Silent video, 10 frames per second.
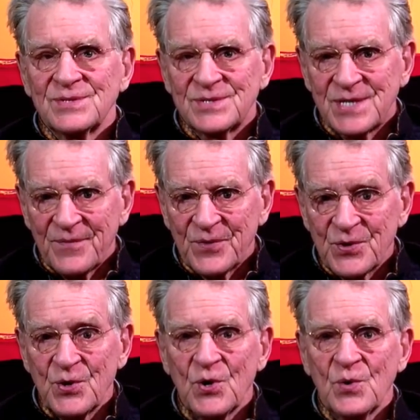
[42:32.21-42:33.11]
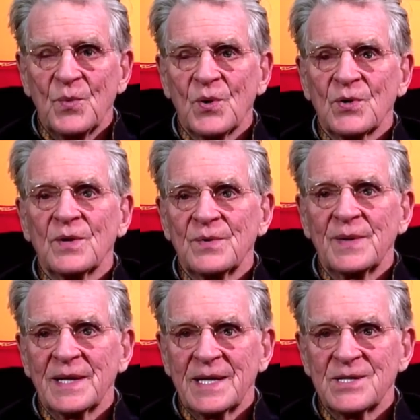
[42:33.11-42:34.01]
suffer no more
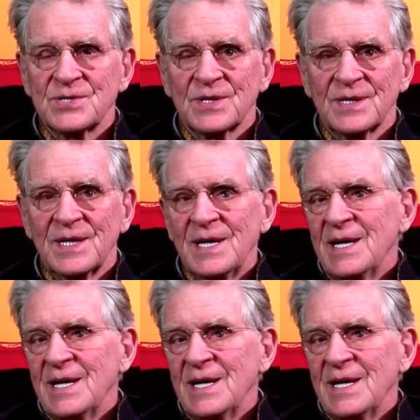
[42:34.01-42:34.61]
humiliation,